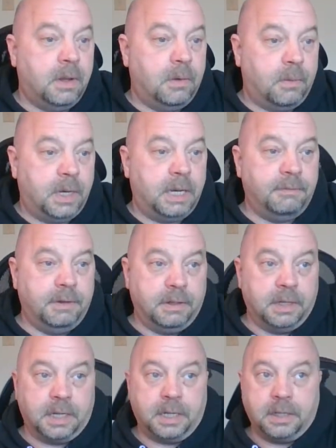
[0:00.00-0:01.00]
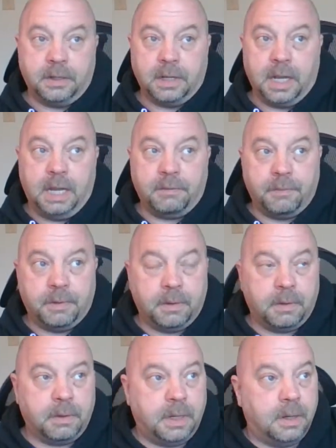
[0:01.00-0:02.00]
What have you done in your life
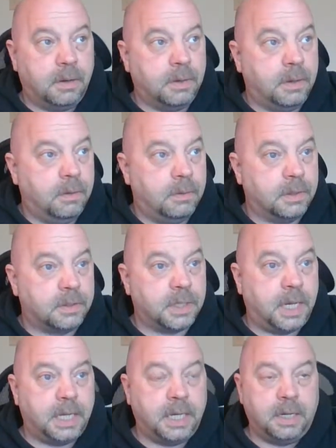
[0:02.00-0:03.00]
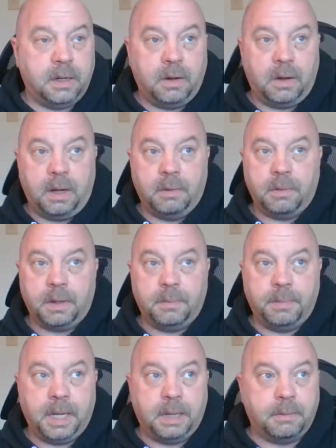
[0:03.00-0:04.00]
where you know you decided, oh, I want
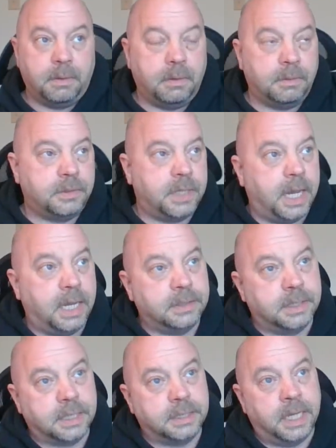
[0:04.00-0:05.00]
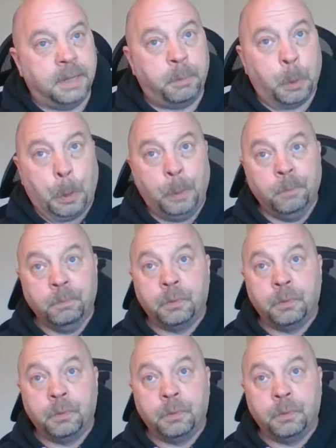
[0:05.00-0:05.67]
to be able, say, as an example,